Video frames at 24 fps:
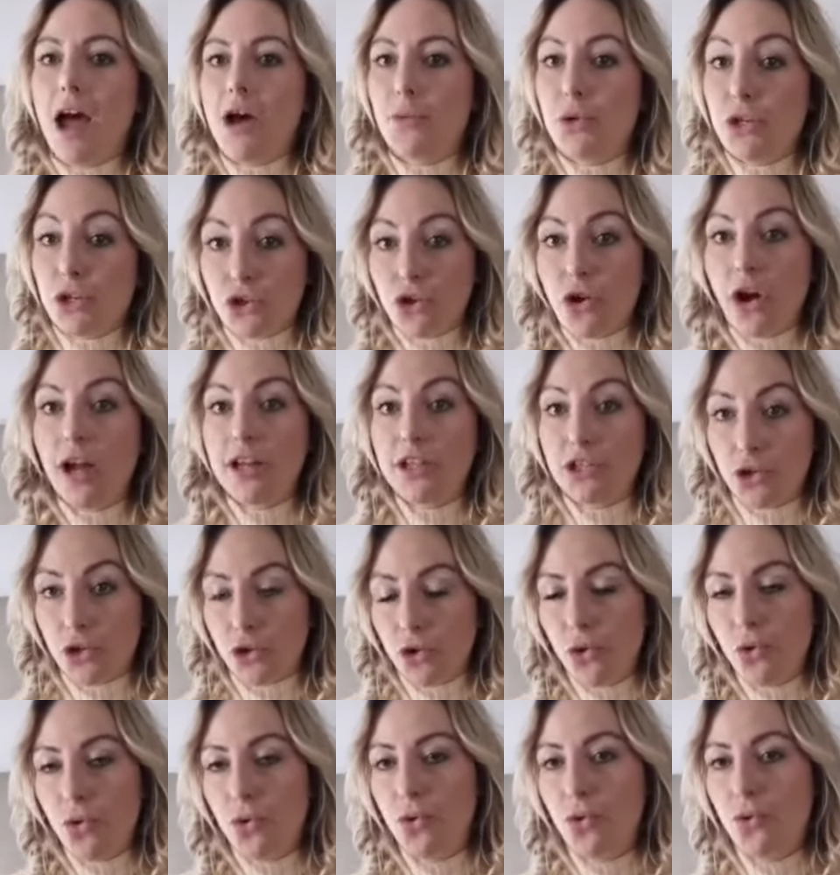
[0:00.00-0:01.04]
We tried to
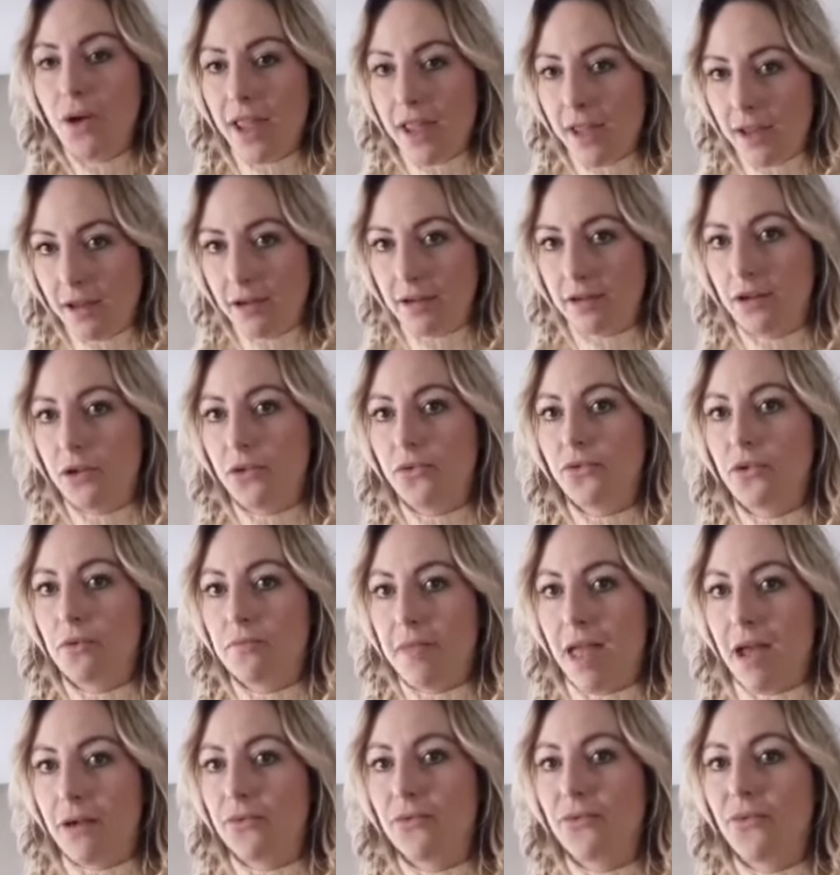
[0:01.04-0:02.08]
call England from
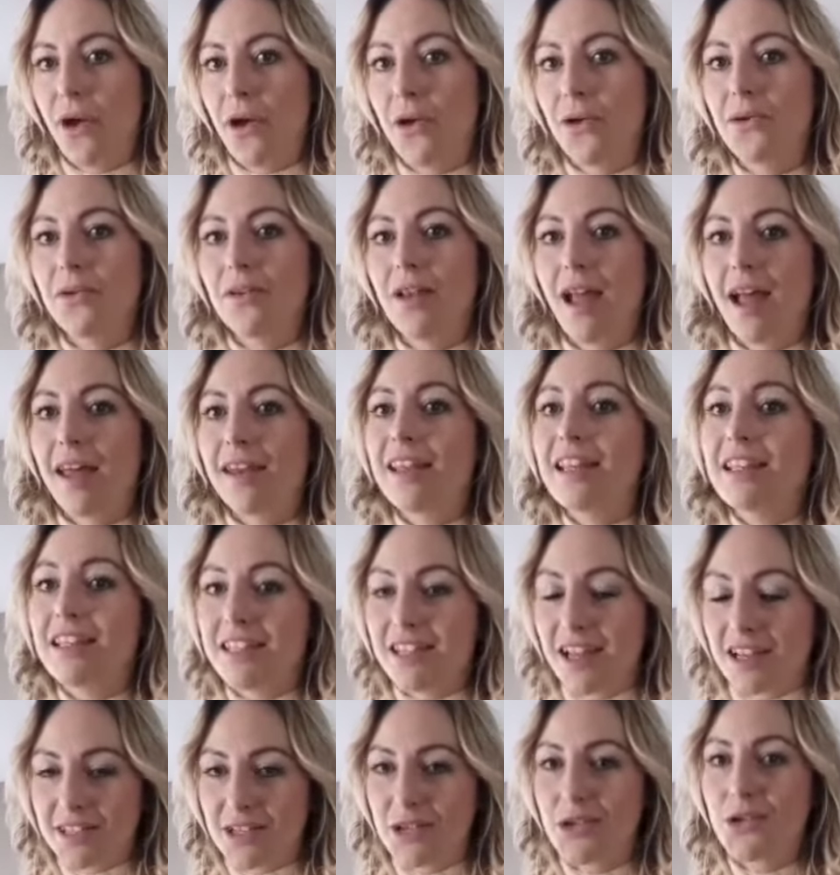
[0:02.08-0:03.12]
that phone and it
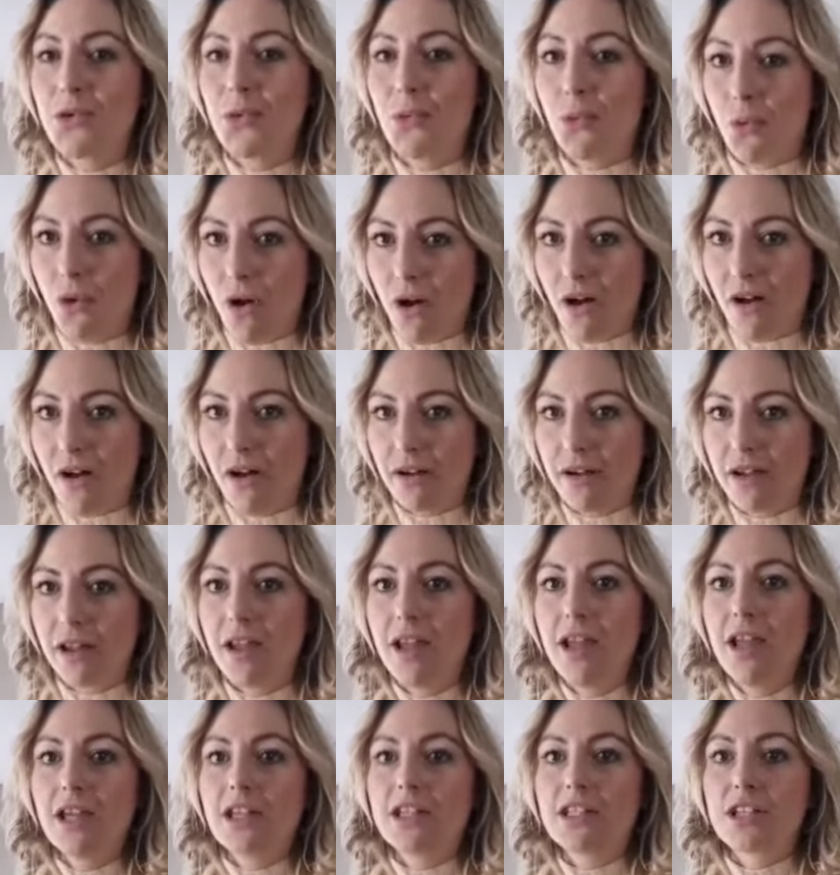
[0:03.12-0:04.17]
doesn't work.
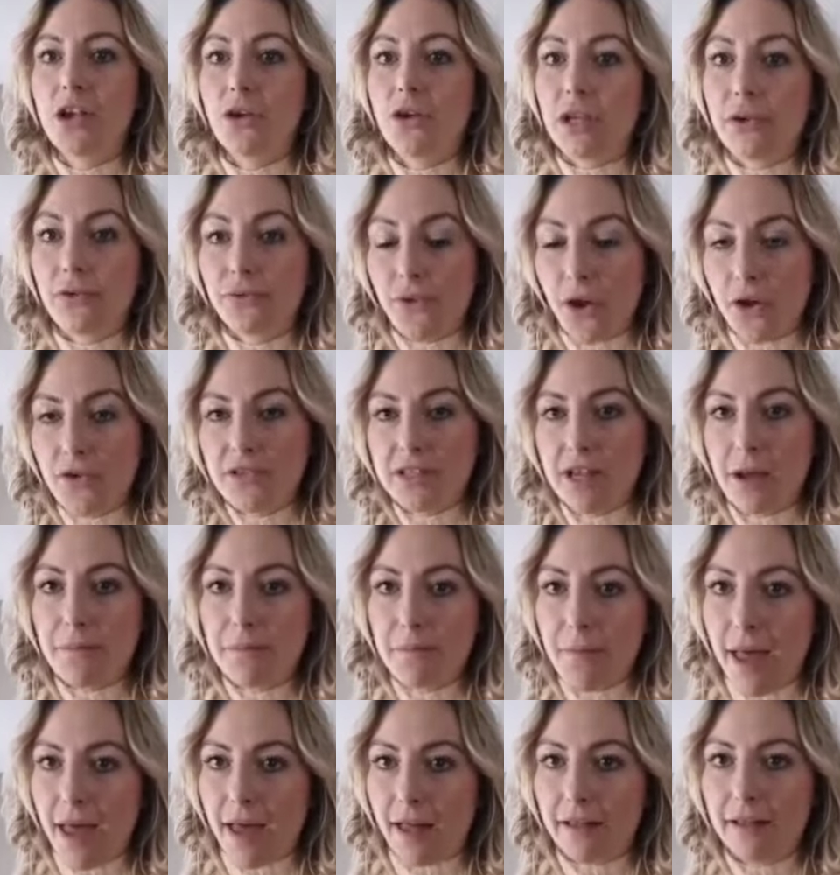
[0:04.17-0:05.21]
So he phoned
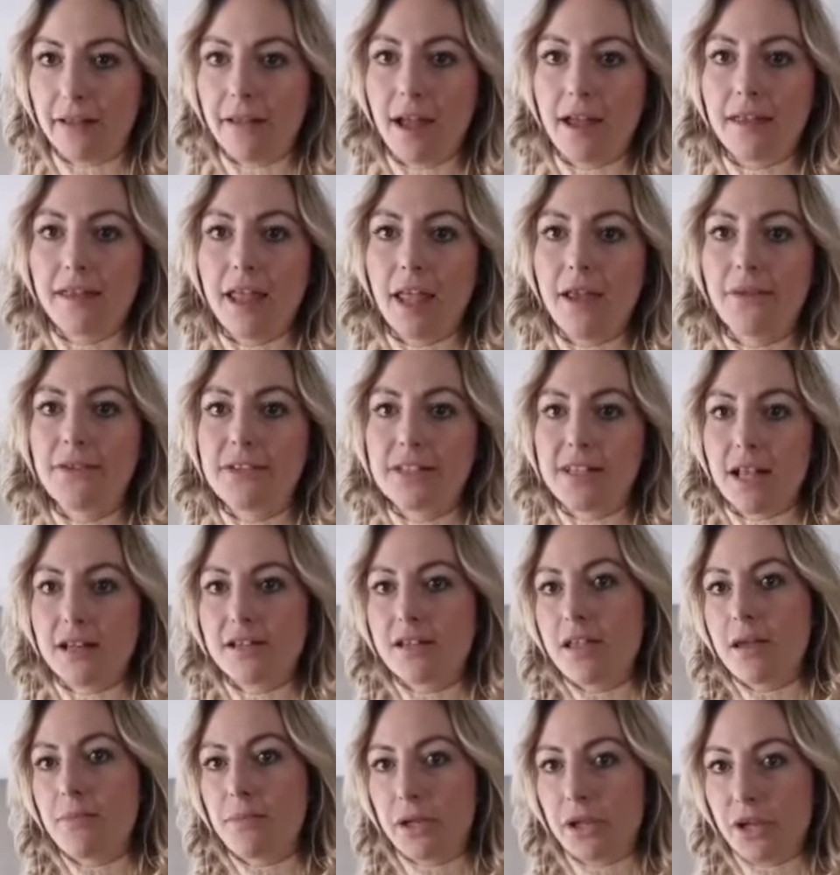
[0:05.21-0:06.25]
up Bell, and they've
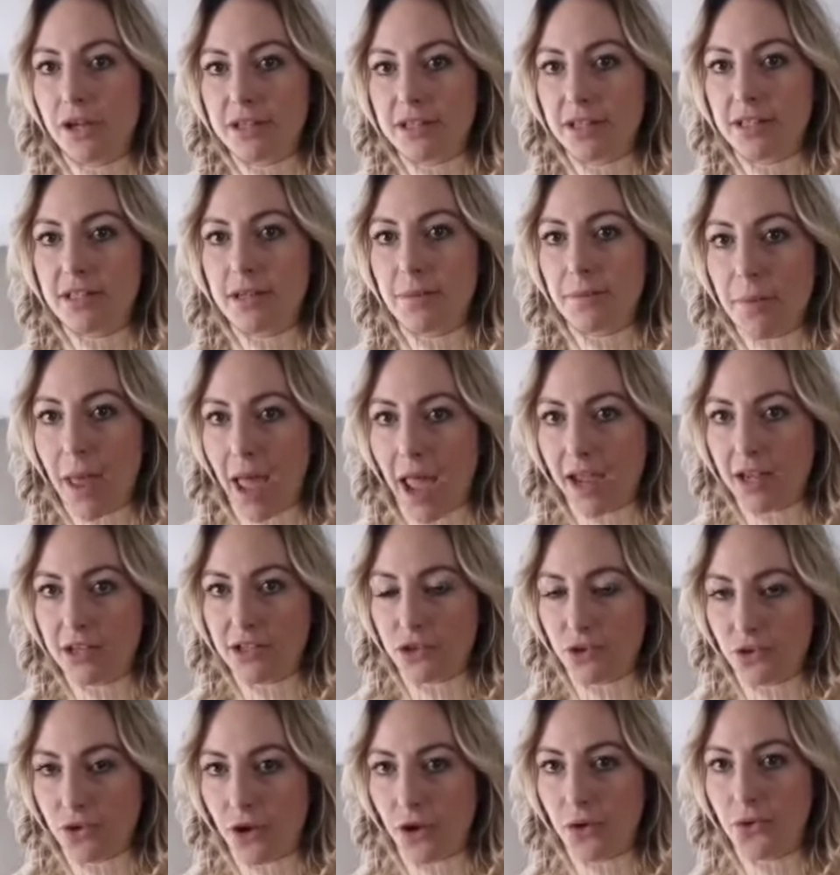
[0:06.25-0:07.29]
said that because it's a
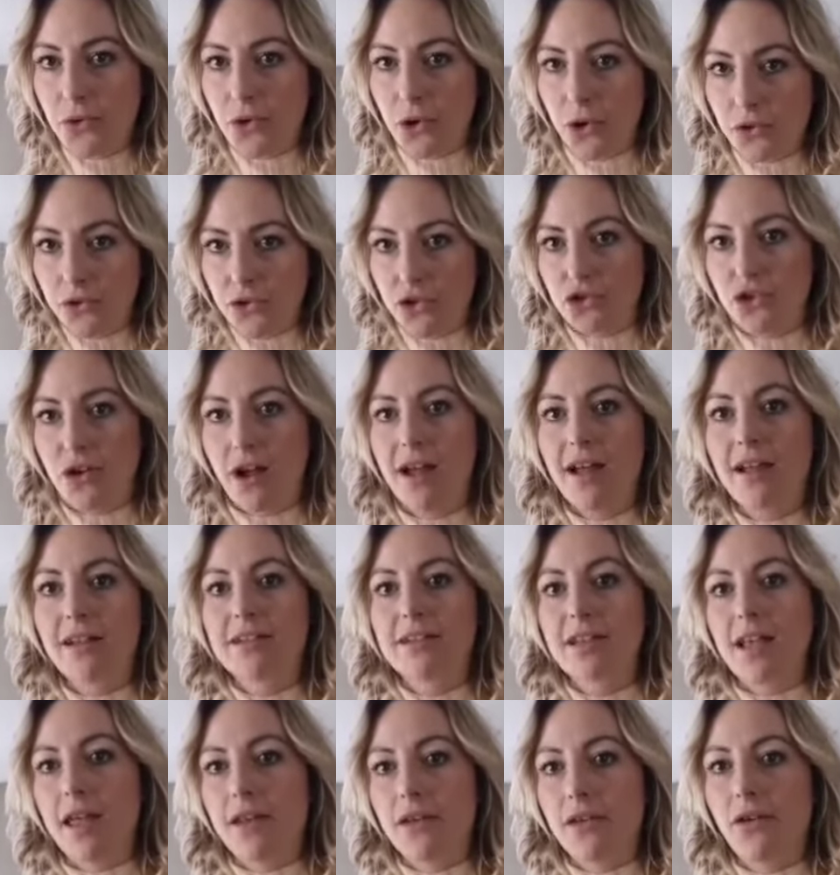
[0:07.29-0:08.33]
pay-as-you-go
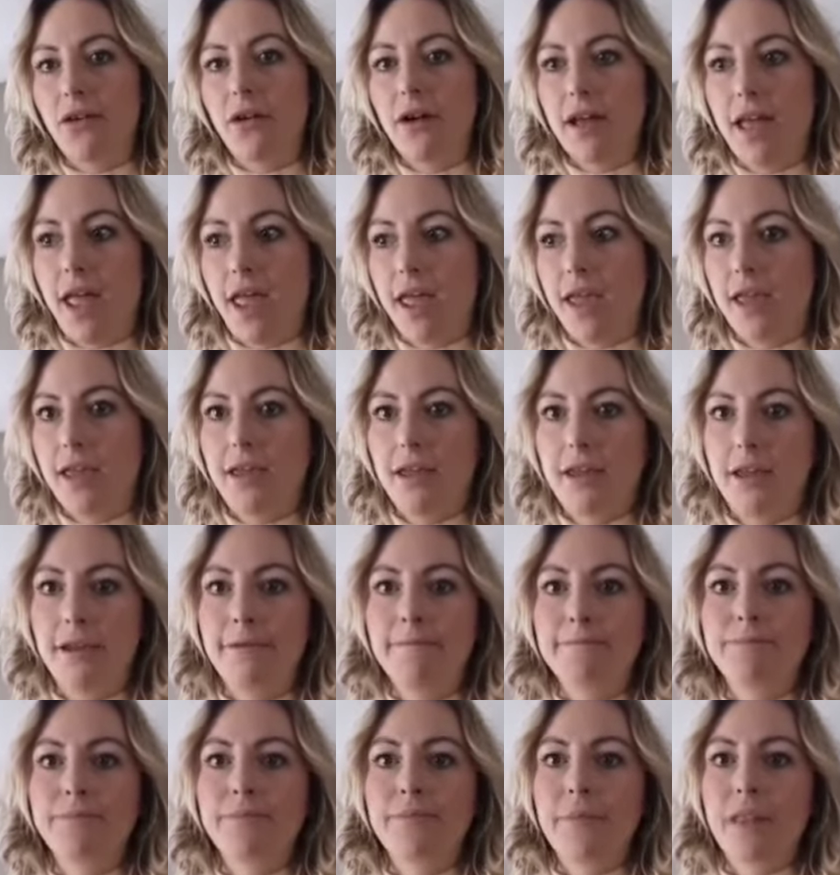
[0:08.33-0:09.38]
contract and not
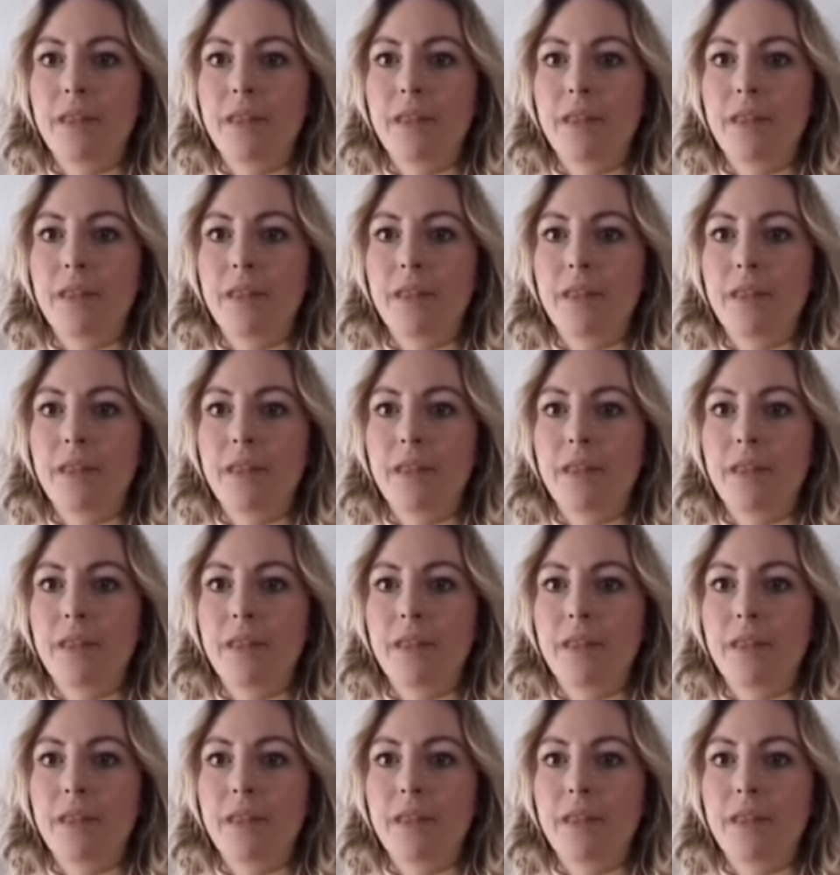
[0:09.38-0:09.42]
a